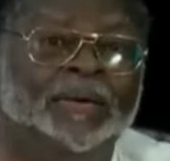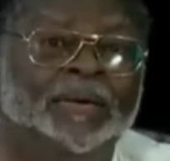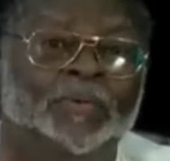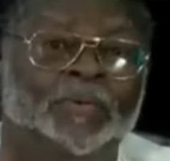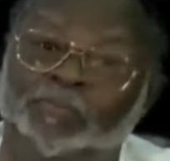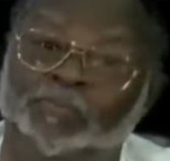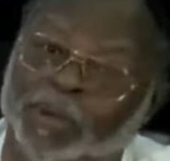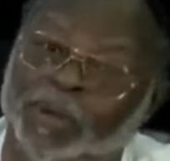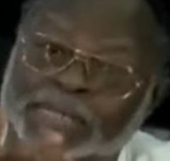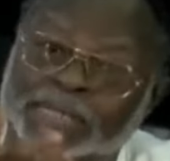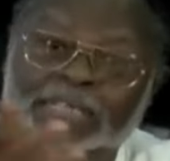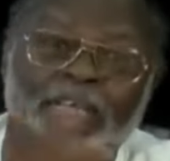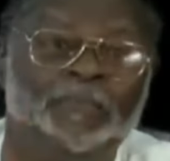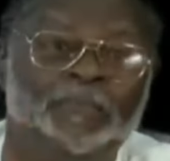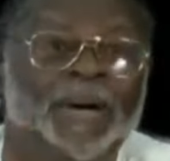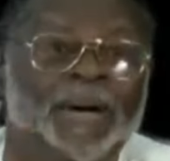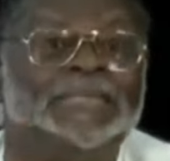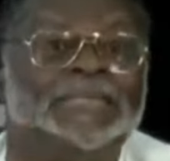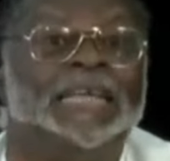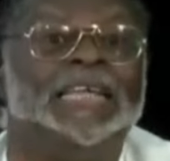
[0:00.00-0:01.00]
With Bola
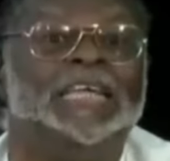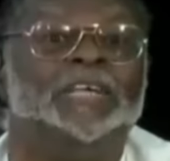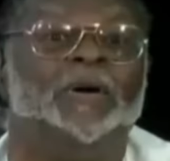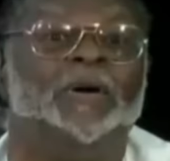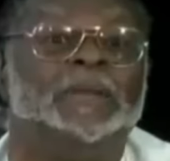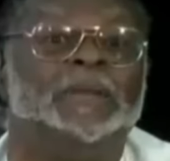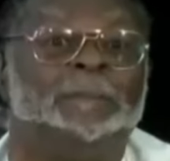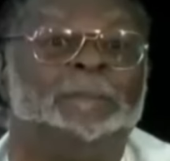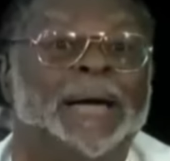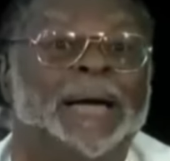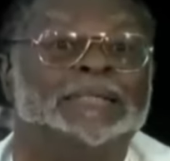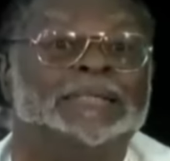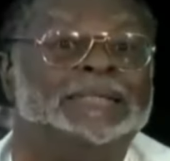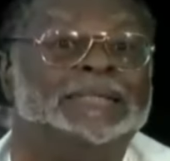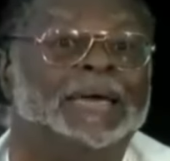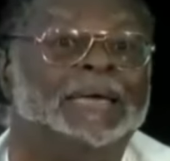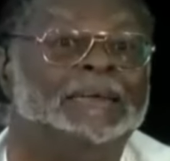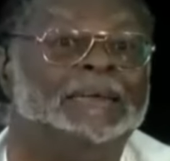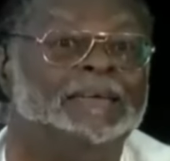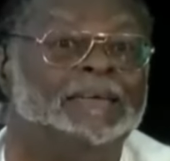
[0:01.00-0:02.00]
Tinubu as the leader of the party
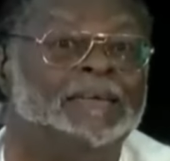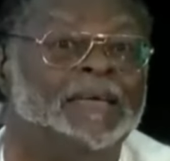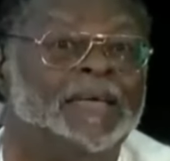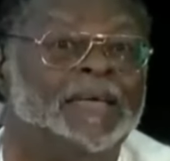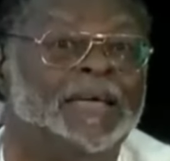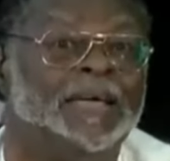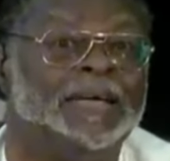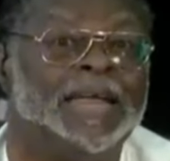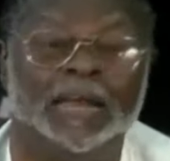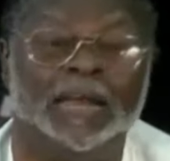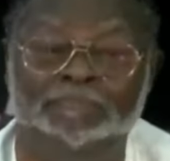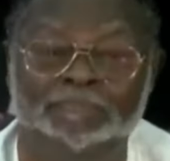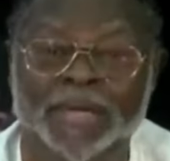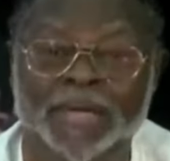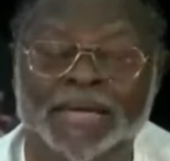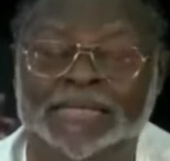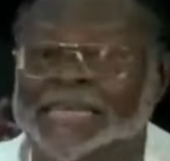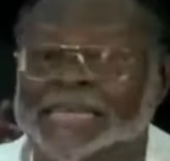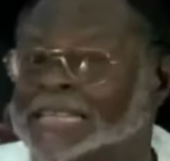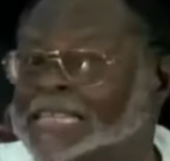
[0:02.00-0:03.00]
then, that
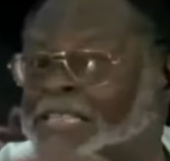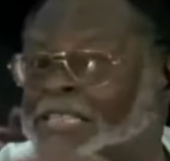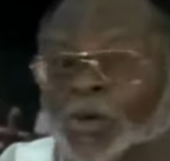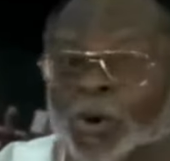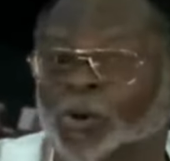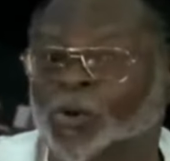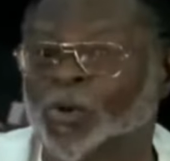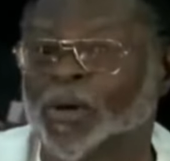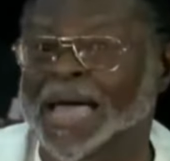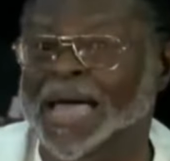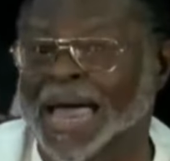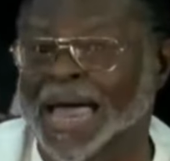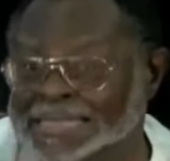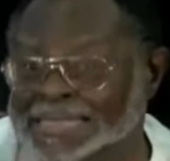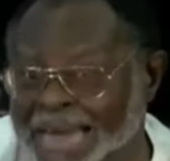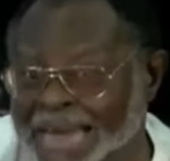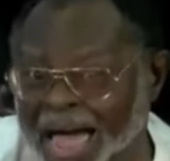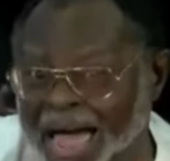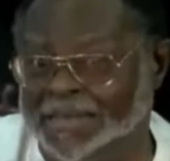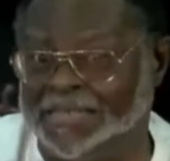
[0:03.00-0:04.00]
means it is no longer
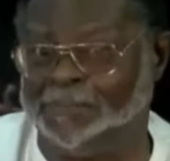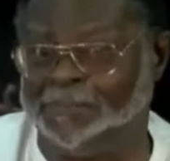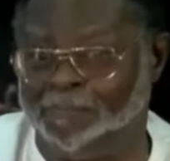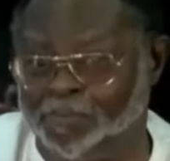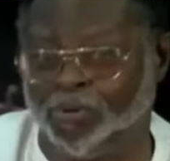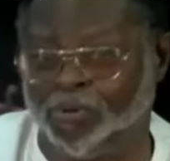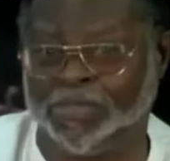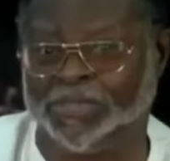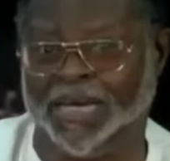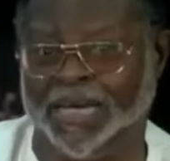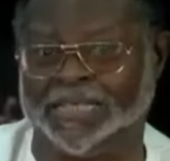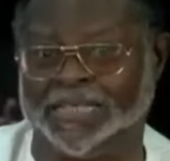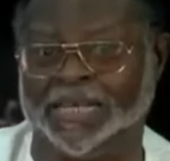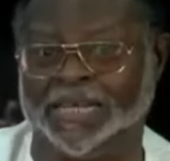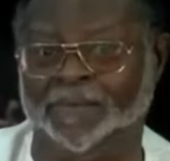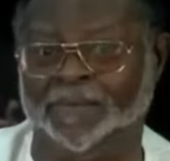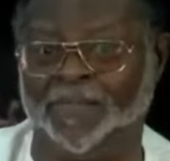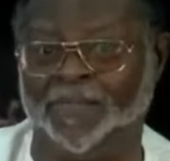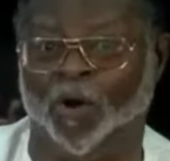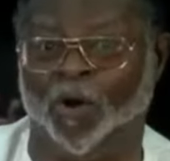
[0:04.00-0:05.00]
that
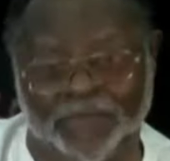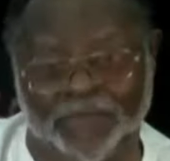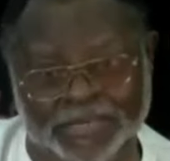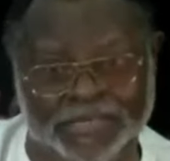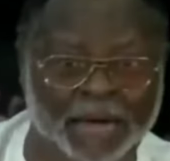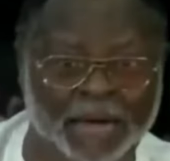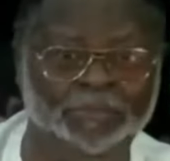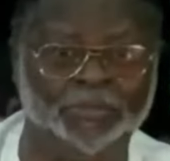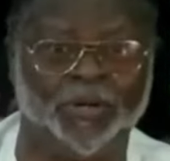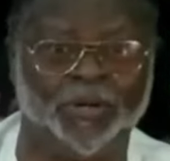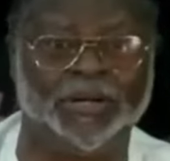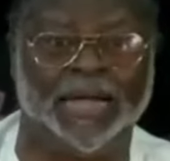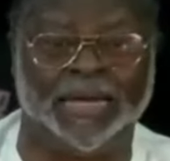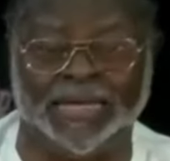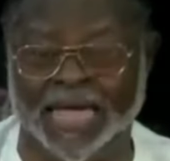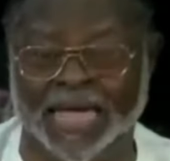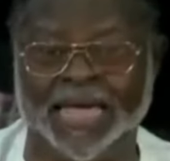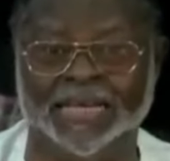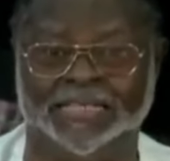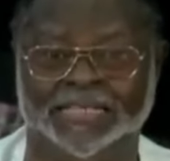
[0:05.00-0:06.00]
project of redemption
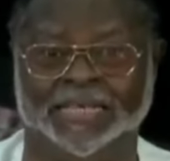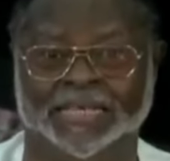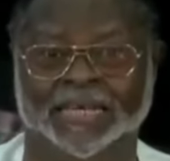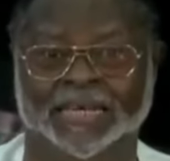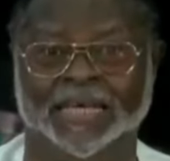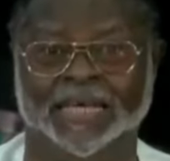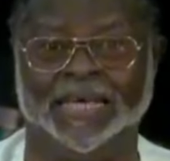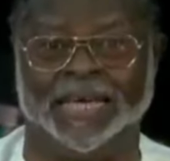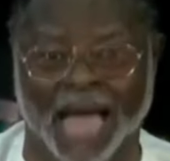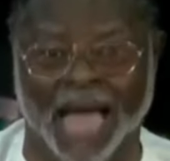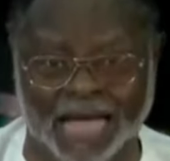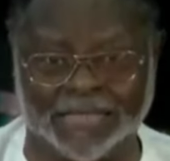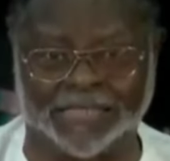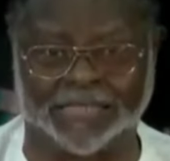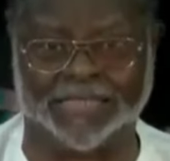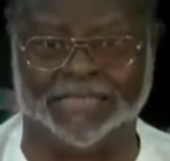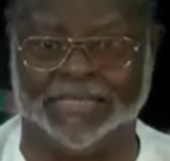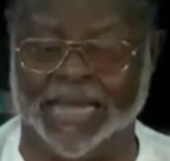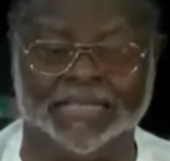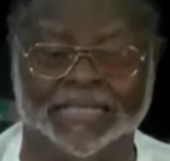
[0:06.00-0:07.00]
that AD
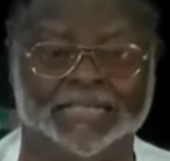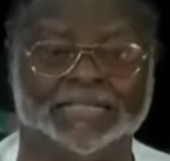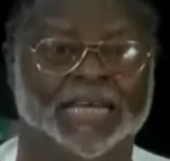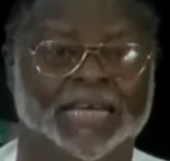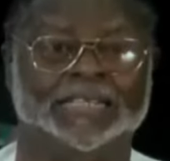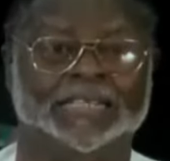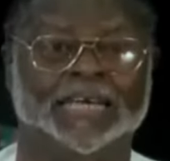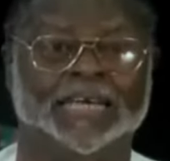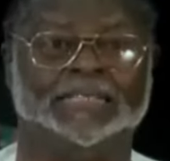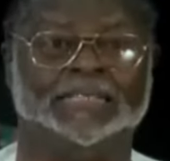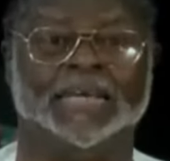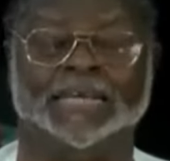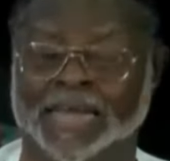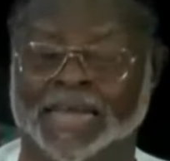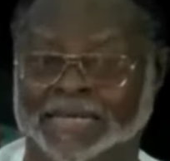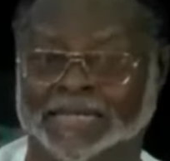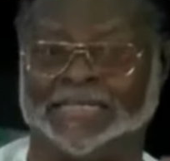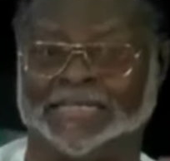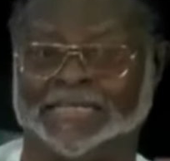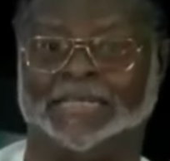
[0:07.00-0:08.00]
cast in 1998
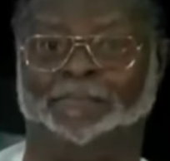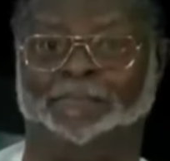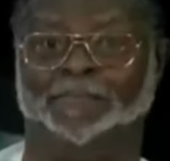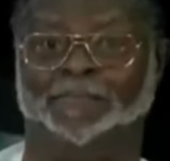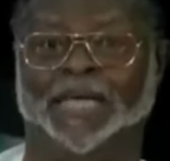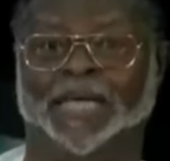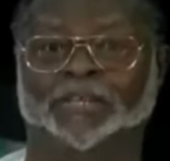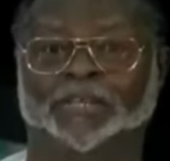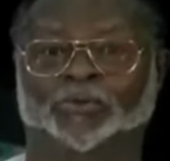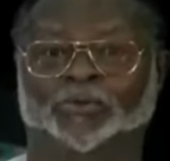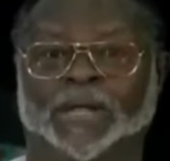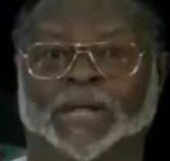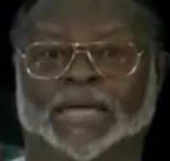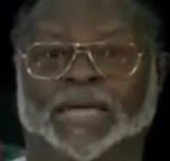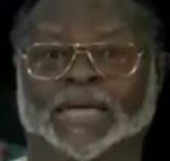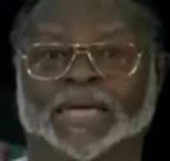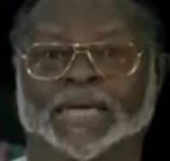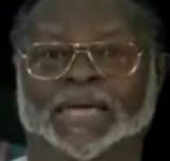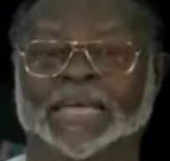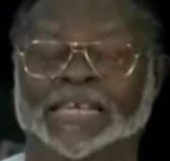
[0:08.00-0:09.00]
that is still playing
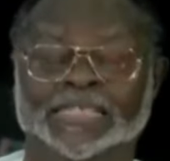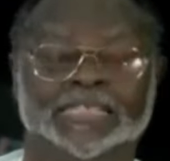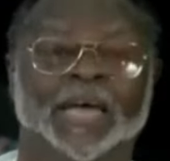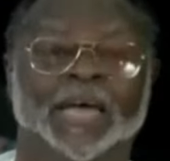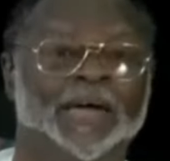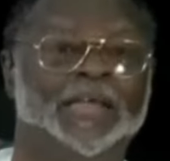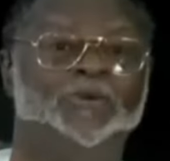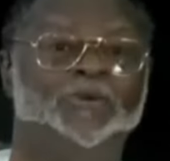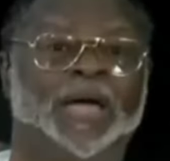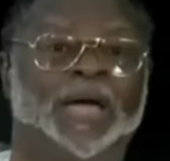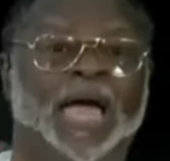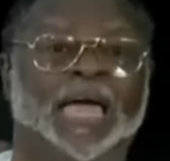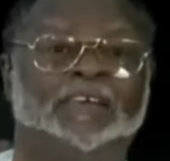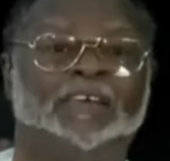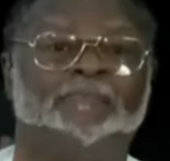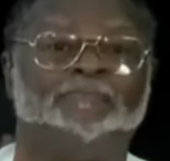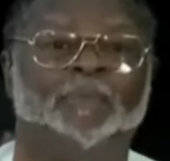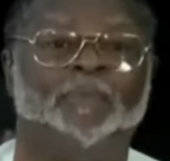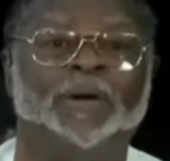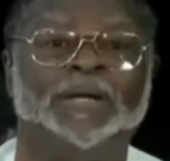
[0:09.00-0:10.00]
today. It is now a new
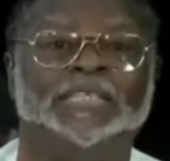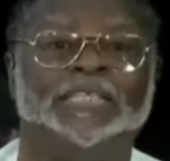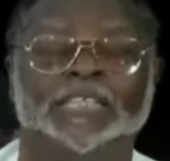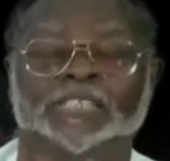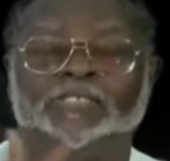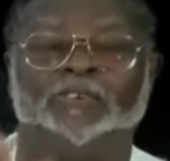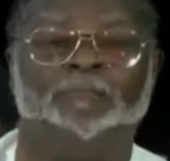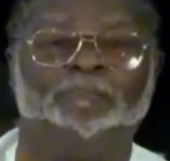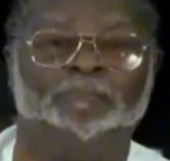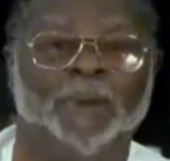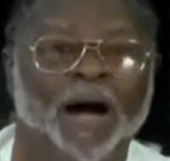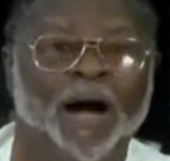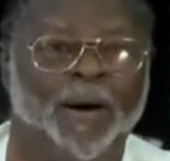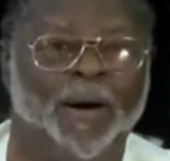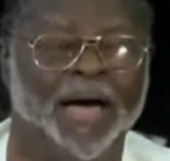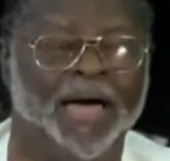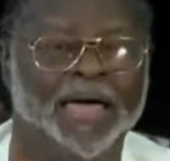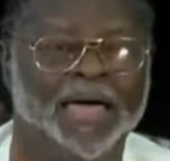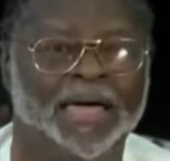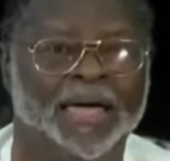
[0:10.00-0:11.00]
kind of politics of
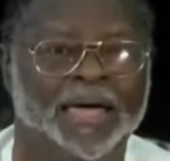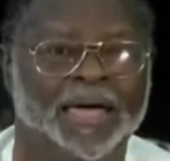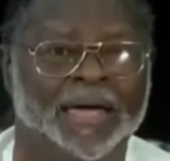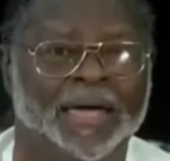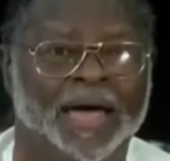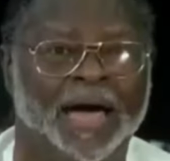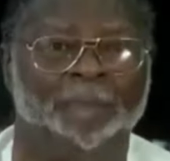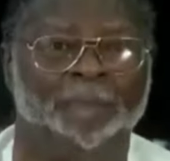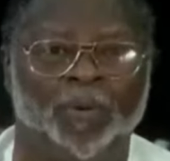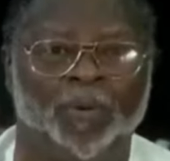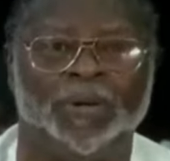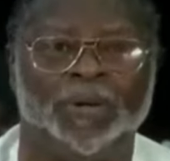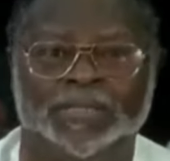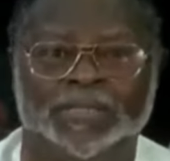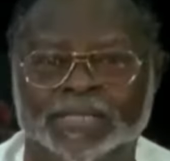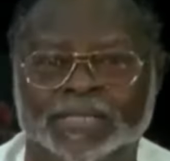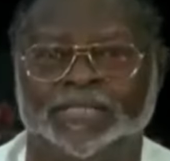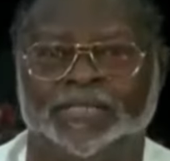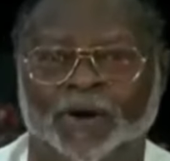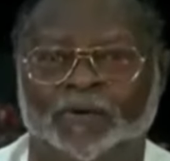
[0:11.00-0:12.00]
power and
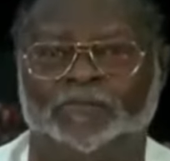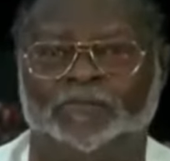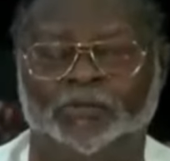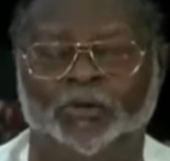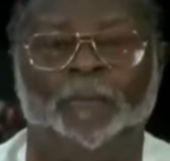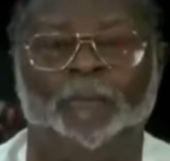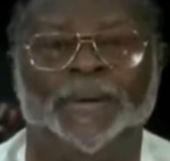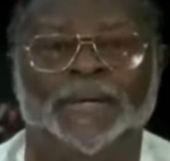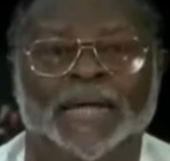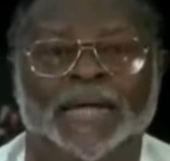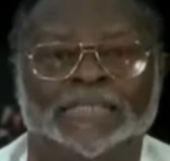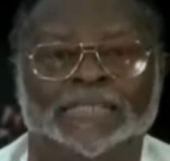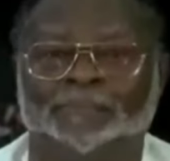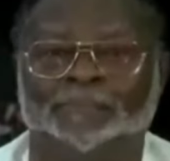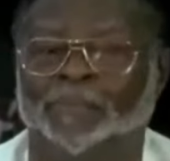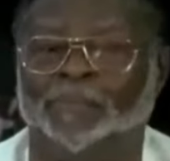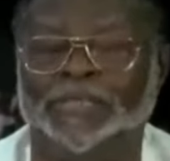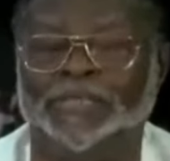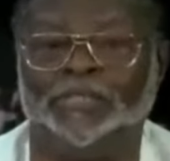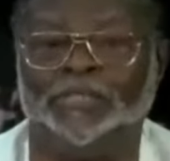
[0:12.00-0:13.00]
politics of dominance
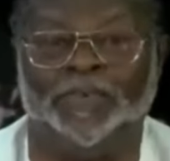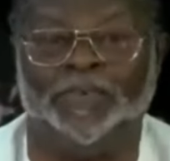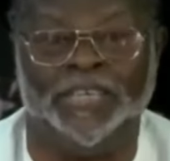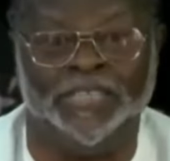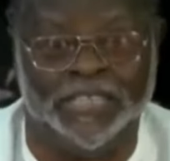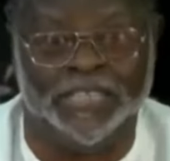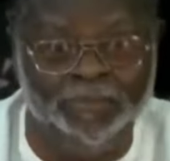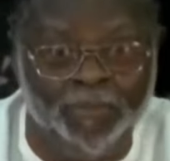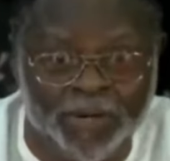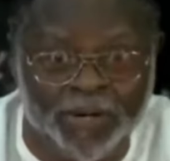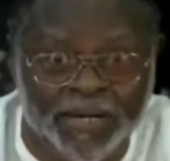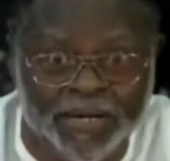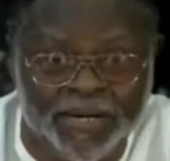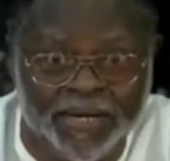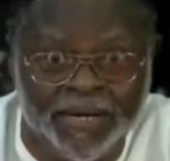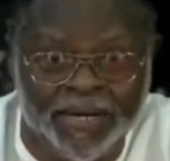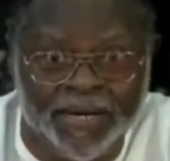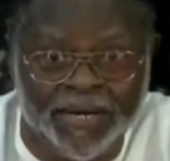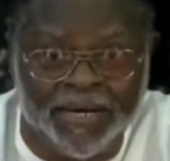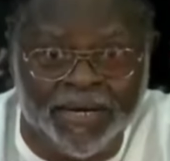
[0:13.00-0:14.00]
and politics of hegemony.
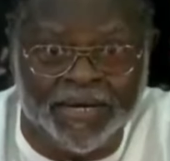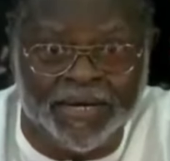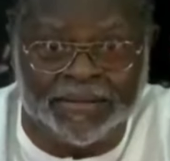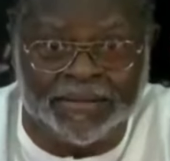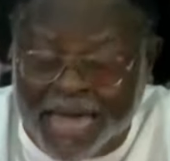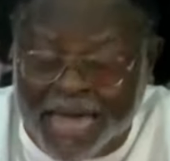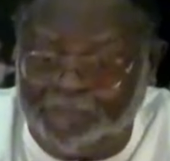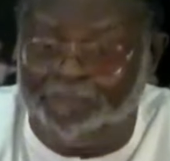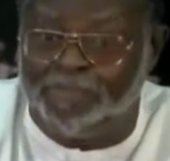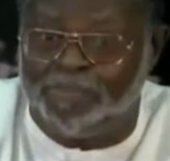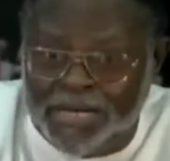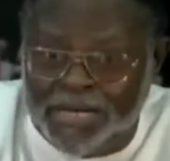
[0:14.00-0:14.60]
That